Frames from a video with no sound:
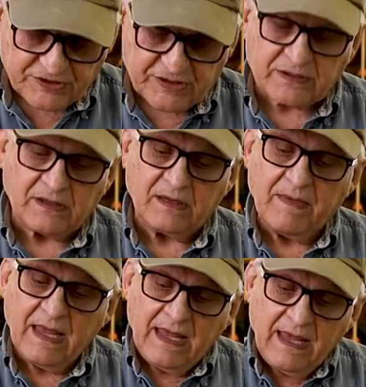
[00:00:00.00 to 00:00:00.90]

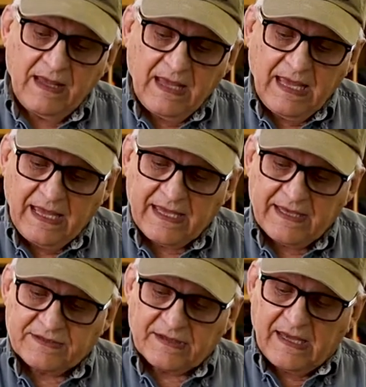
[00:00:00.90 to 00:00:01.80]
chisel,
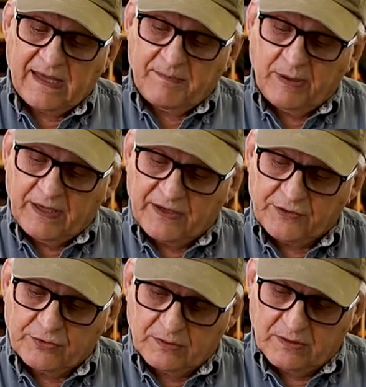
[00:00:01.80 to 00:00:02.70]
is a parting
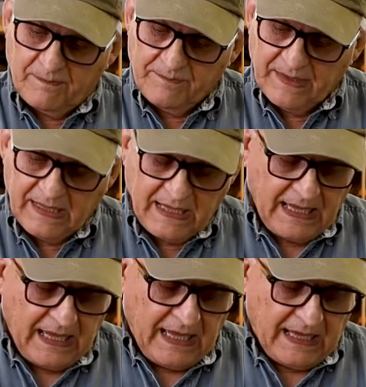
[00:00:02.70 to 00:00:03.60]
tool.
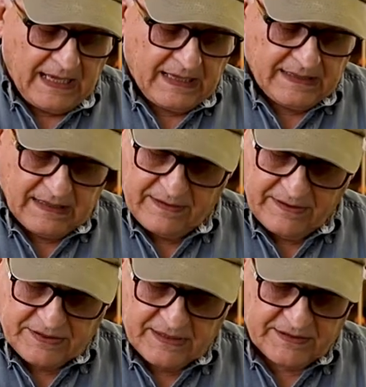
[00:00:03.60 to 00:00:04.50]
And
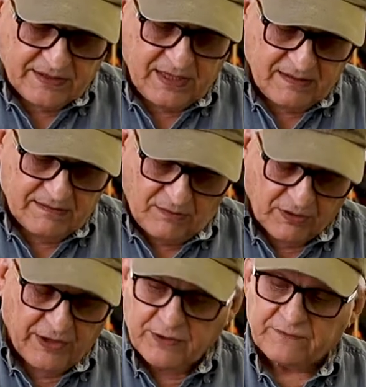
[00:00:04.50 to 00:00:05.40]
this is
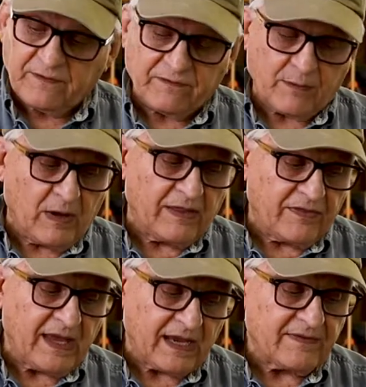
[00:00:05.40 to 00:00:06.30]
only useful for one
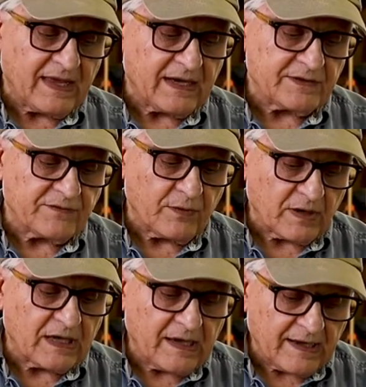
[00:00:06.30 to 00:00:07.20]
thing, and that is
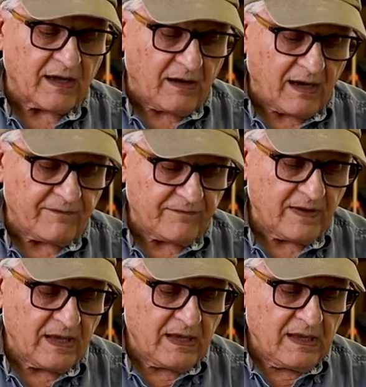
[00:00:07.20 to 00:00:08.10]
for cutting off
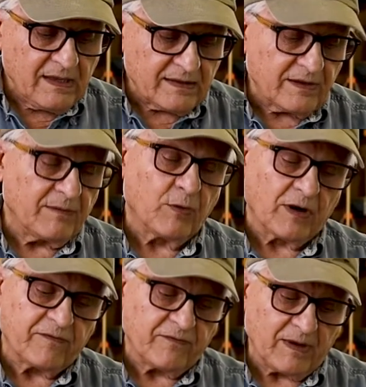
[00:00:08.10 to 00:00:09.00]
the
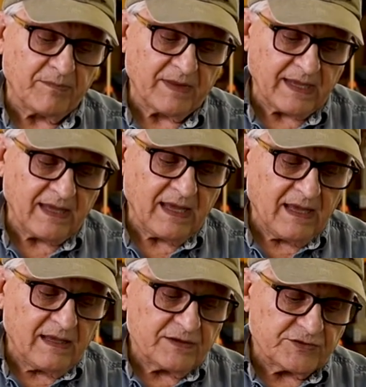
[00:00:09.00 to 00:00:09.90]
work from the
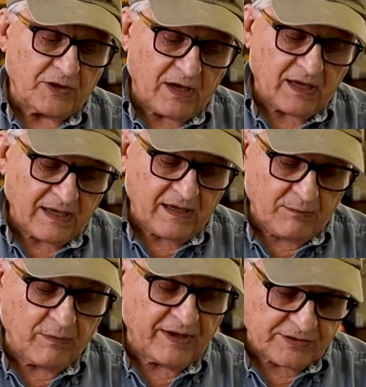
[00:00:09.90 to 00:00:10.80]
stock
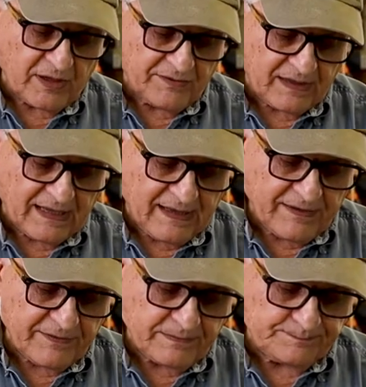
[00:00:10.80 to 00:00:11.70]
when it's on the
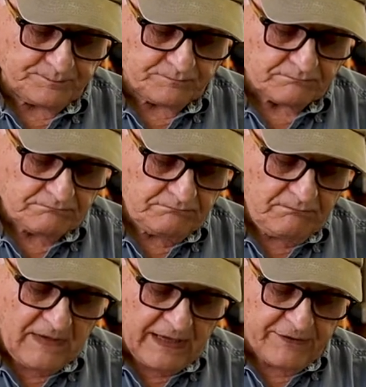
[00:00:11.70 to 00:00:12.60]
lathe.
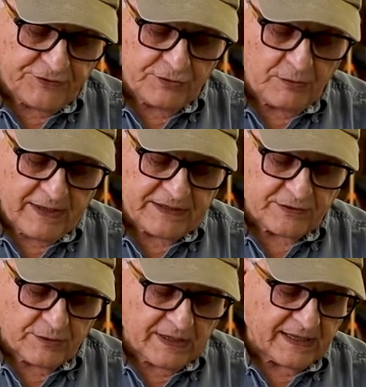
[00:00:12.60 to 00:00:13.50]
And there's two ways of
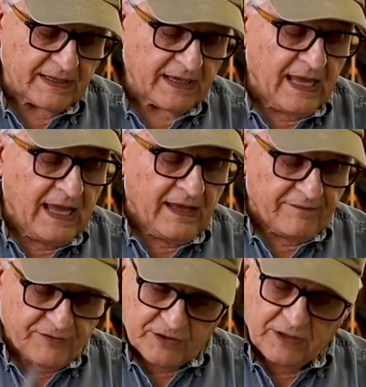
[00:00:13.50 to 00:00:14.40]
doing it.
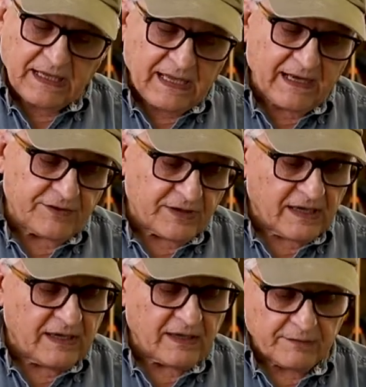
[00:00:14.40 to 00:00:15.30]
If you're good at it, you
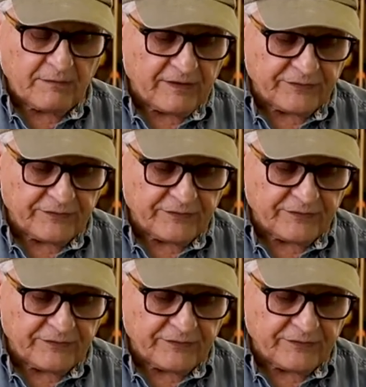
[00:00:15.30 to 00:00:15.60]
can cut it right